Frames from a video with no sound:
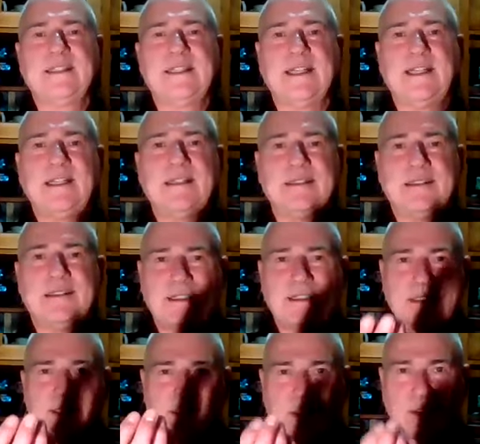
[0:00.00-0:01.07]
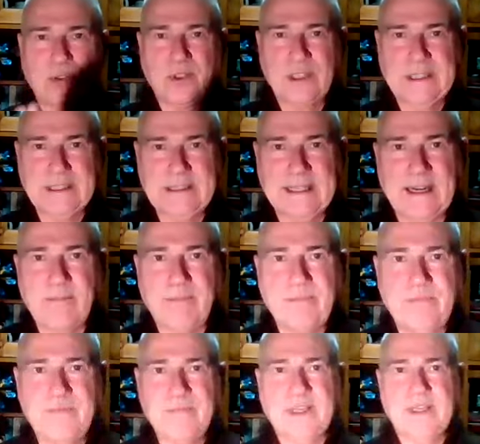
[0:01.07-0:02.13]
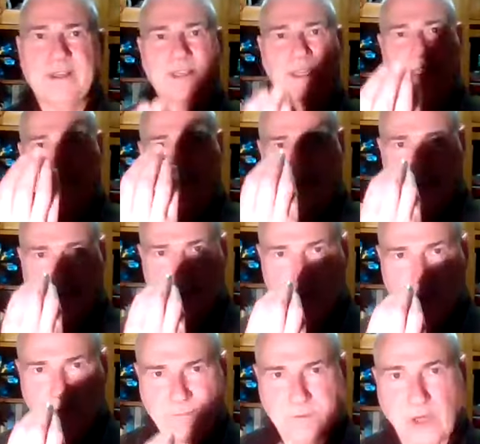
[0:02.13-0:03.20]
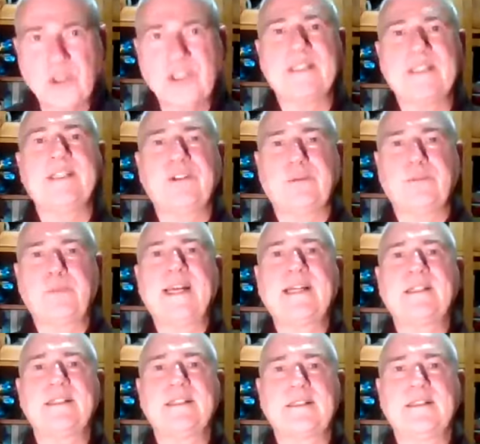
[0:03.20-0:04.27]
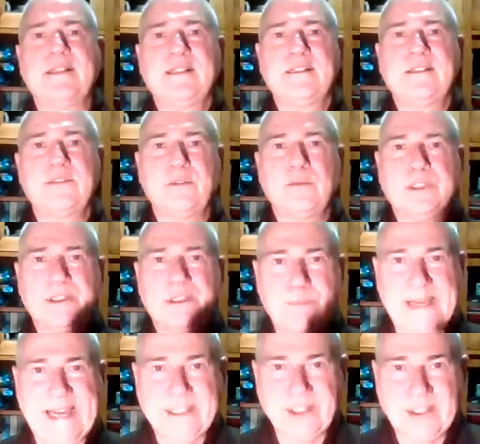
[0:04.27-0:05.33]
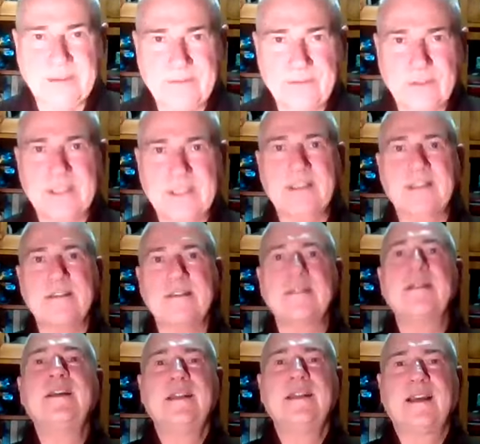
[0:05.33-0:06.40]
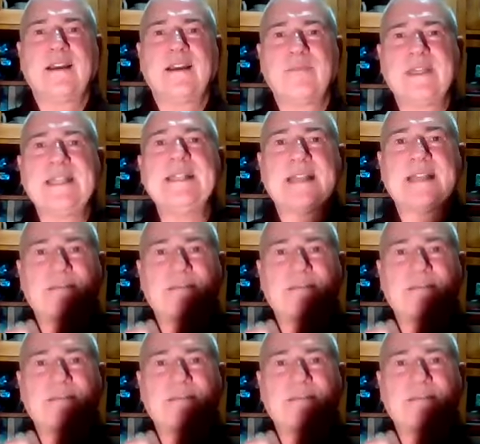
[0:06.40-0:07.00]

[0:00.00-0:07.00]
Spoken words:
then your yidam in your focus in your practice to do with compassion, for instance, is